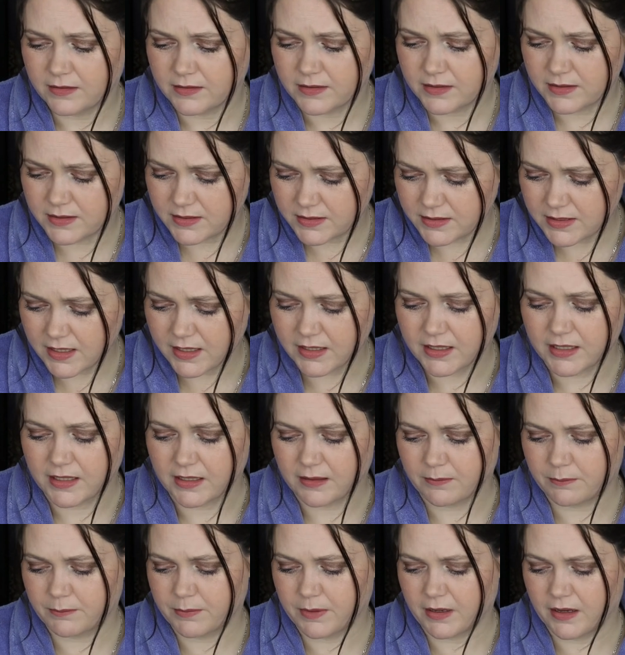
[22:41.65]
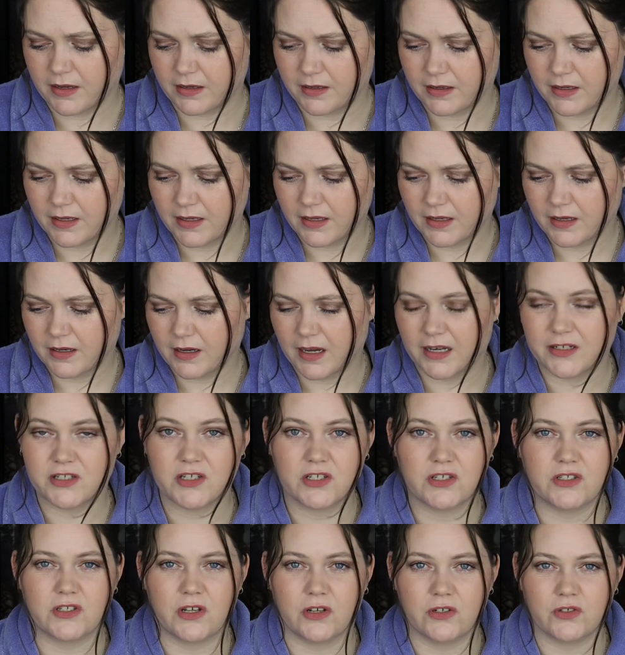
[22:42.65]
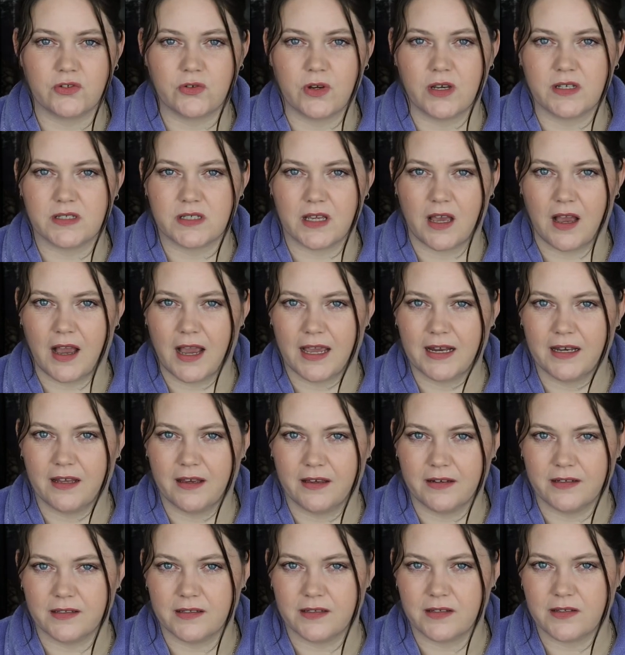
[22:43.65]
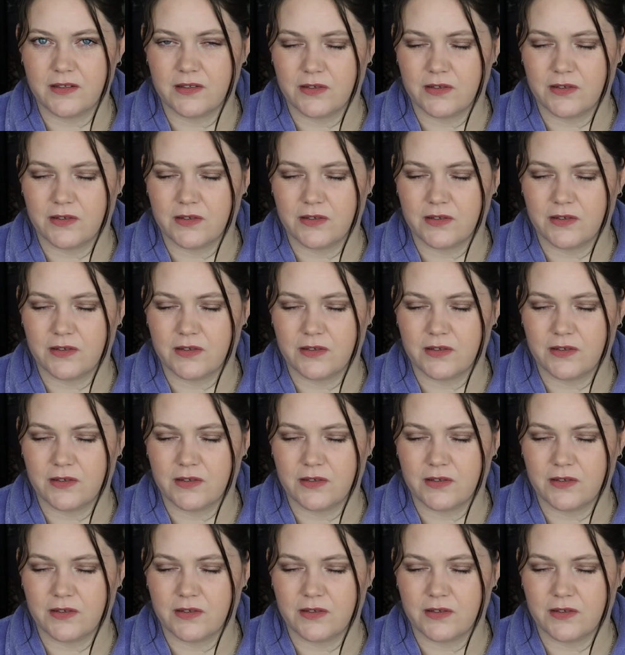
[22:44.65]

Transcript: Stunning. But I just don't trust eyeliners,